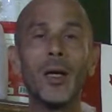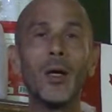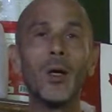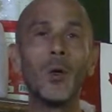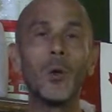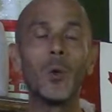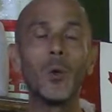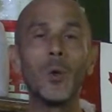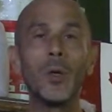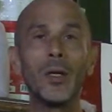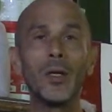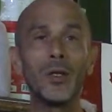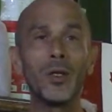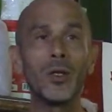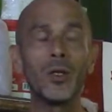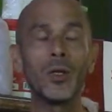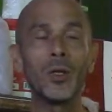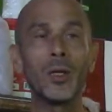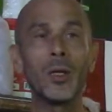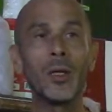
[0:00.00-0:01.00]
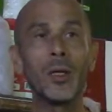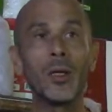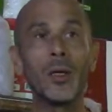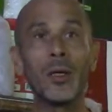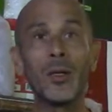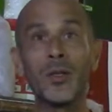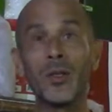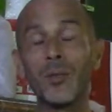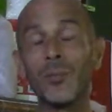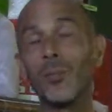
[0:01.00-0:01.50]
which
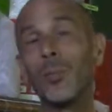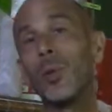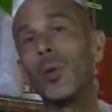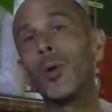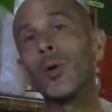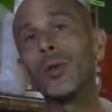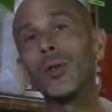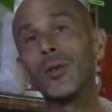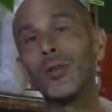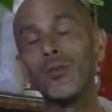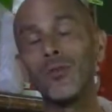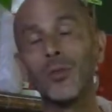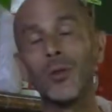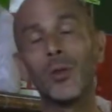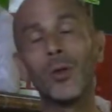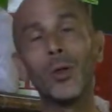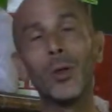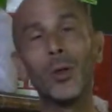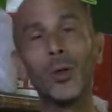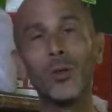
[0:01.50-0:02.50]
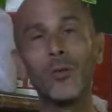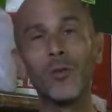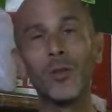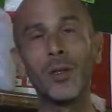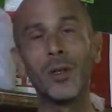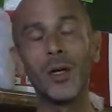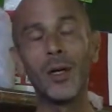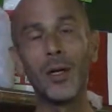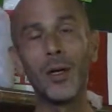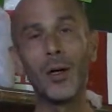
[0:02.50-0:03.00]
is important for
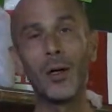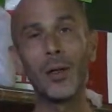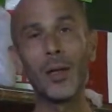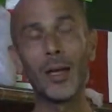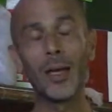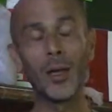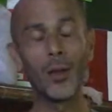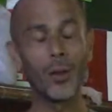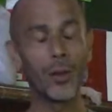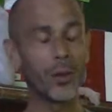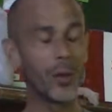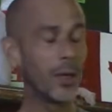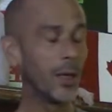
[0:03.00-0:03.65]
overall health.